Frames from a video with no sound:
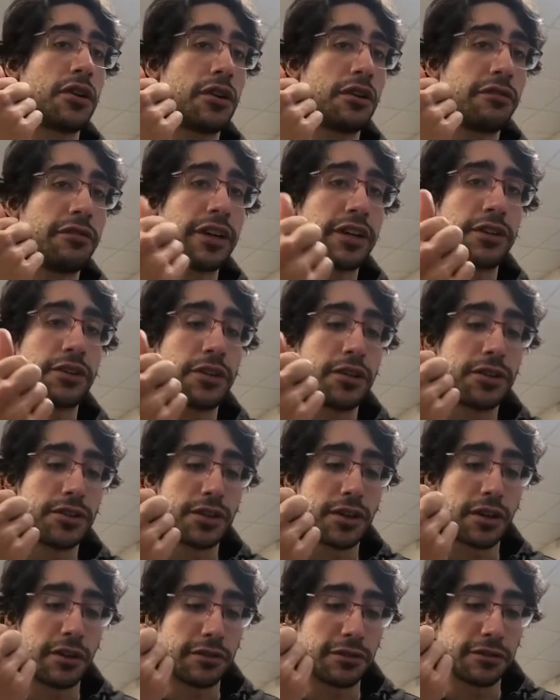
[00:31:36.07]
vectors
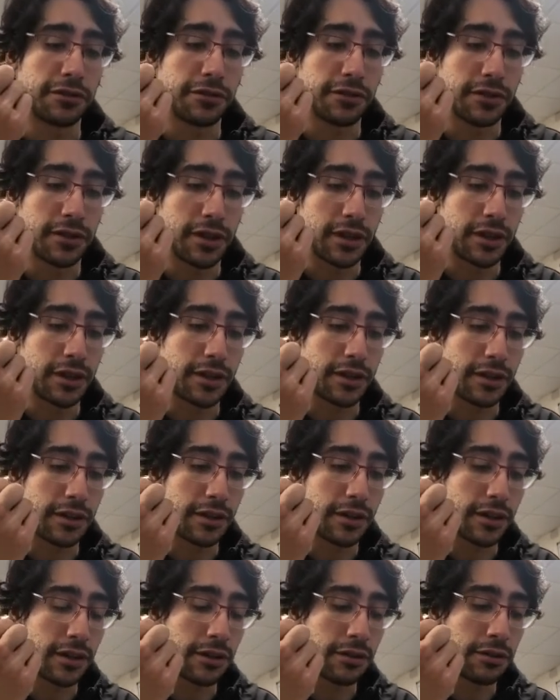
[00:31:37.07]

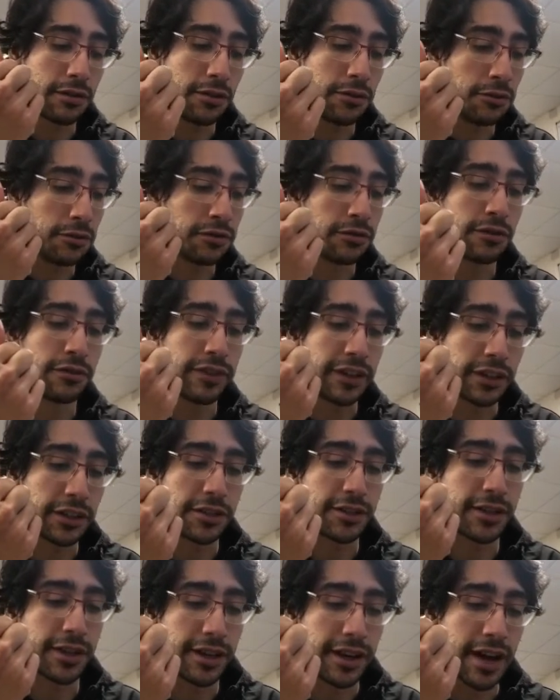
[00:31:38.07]

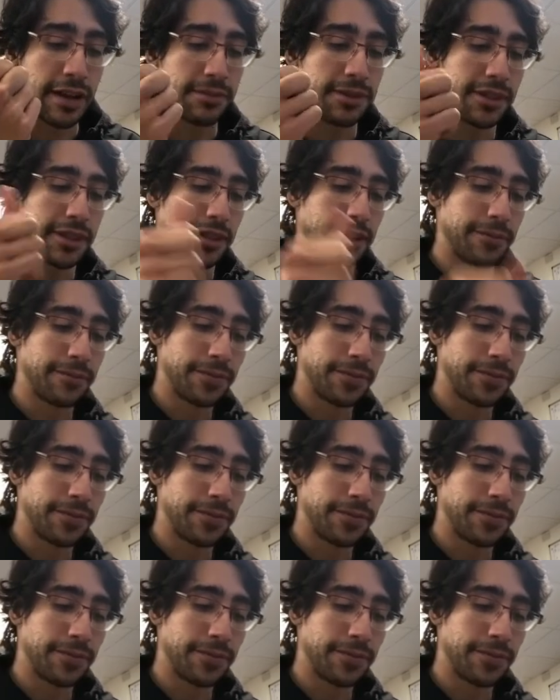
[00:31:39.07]
that are empty.